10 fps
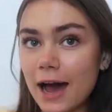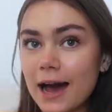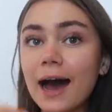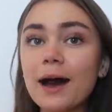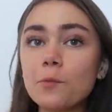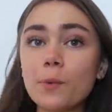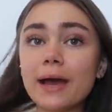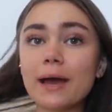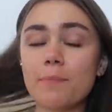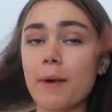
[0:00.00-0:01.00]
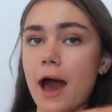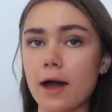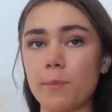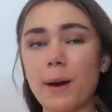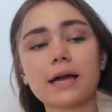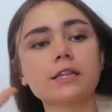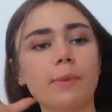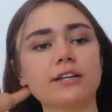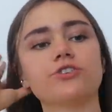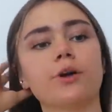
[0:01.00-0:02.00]
And we're back. Back in the
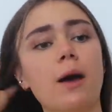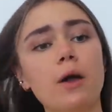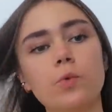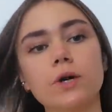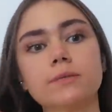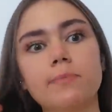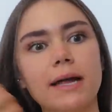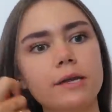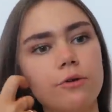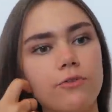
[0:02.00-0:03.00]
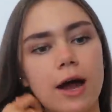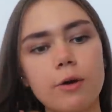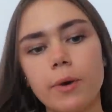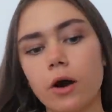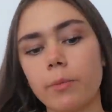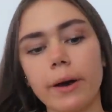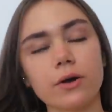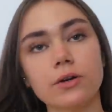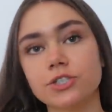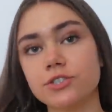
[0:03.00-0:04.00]
bedroom. I would pan you around, but oh my
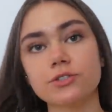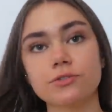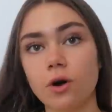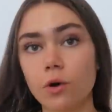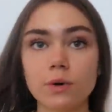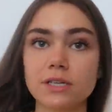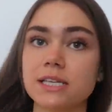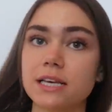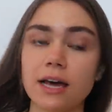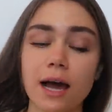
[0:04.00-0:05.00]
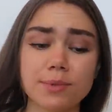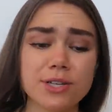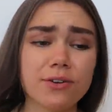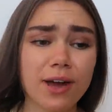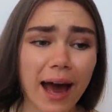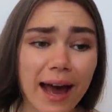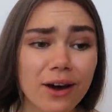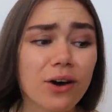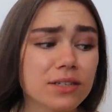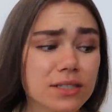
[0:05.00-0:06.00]
god, you do not want to see the absolute
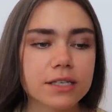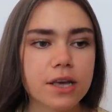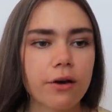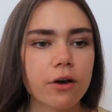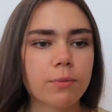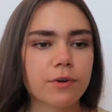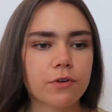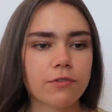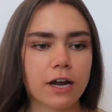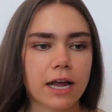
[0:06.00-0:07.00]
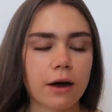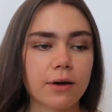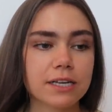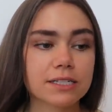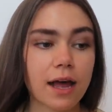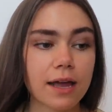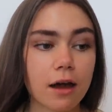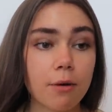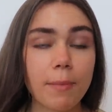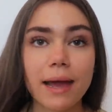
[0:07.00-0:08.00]
chaos that's going on my floor right now. It's like
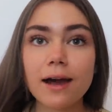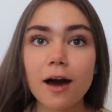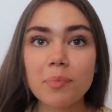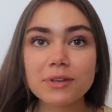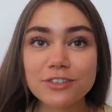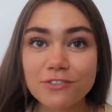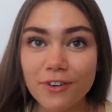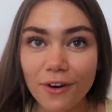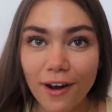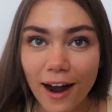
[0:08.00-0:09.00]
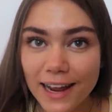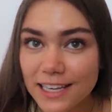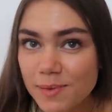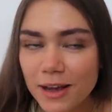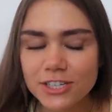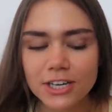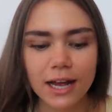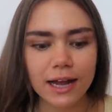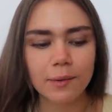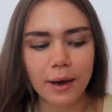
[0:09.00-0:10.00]
a makeup Sephora explosion.
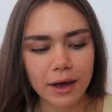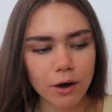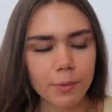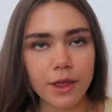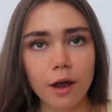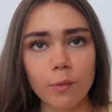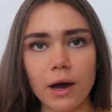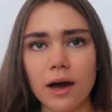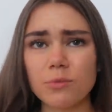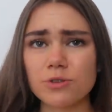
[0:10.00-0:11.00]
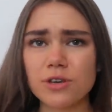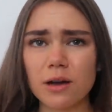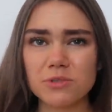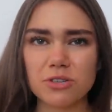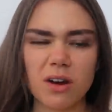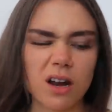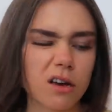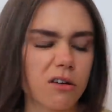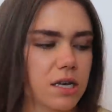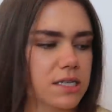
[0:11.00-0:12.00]
Anyway, on with the homeware. I'm sorry I
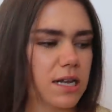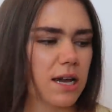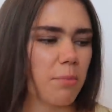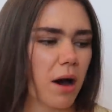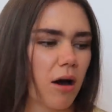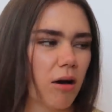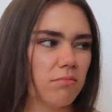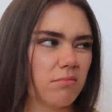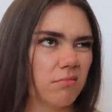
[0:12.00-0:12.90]
look crusty, but